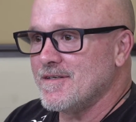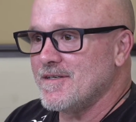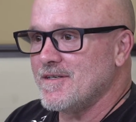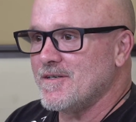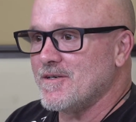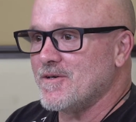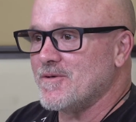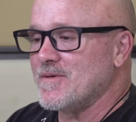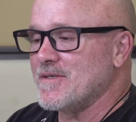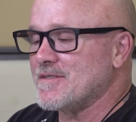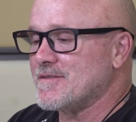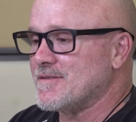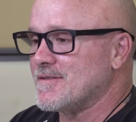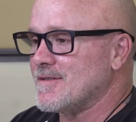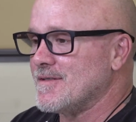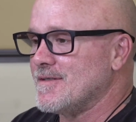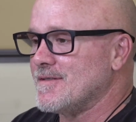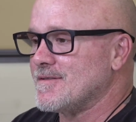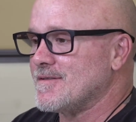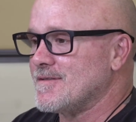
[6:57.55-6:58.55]
you know, it's
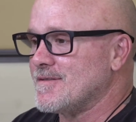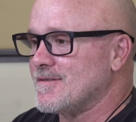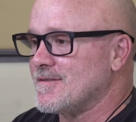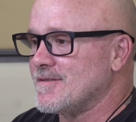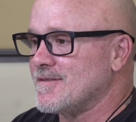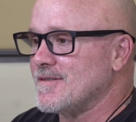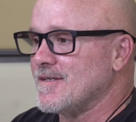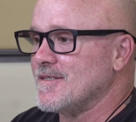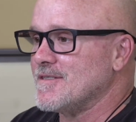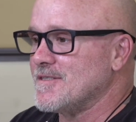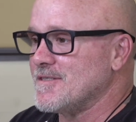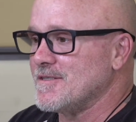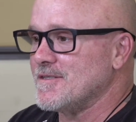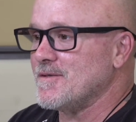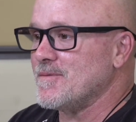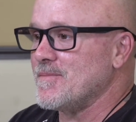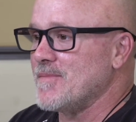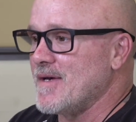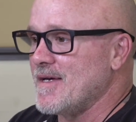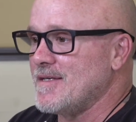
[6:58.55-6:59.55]
such an
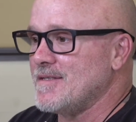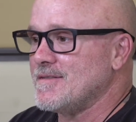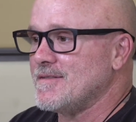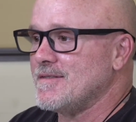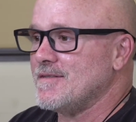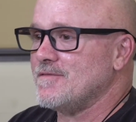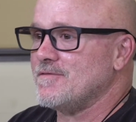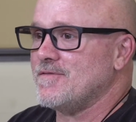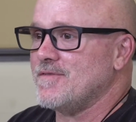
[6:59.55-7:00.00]
amazing